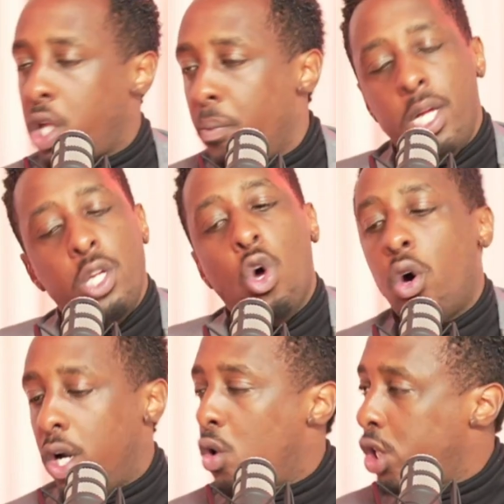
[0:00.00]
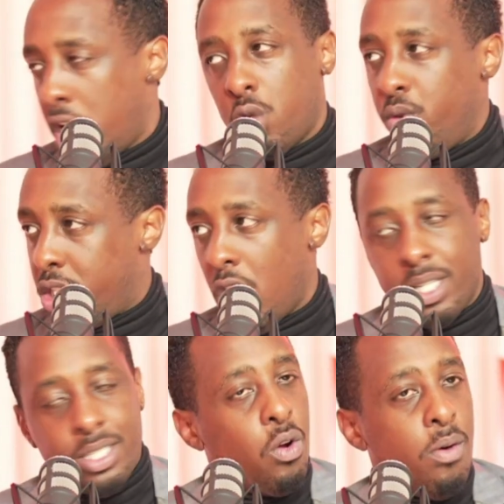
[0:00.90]
There will be no negotiation with
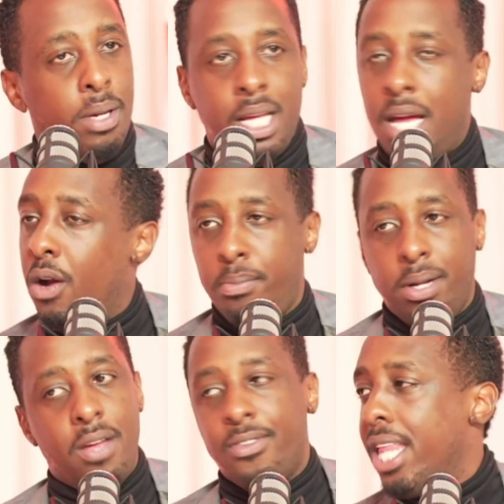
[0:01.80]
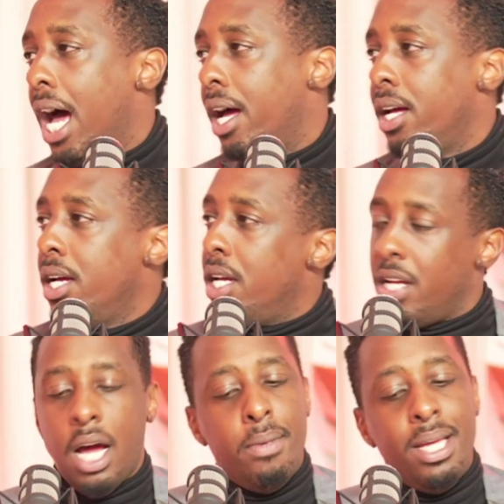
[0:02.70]
terrorists. I don't believe in that. You know
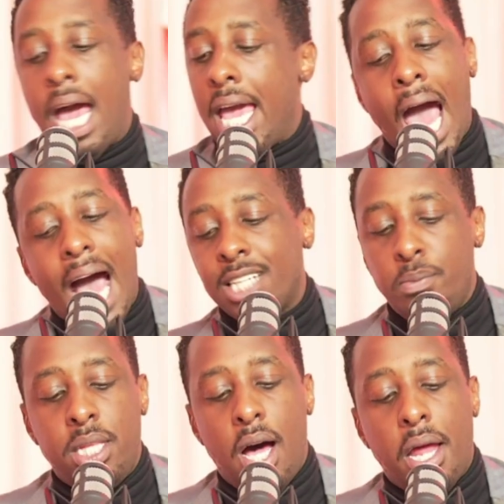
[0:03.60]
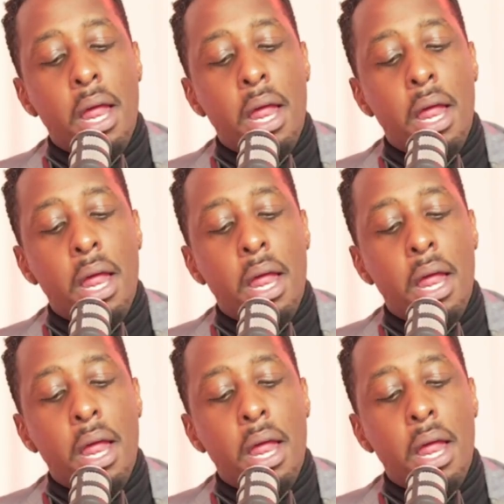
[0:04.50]
what I mean? Yeah, it has to be done.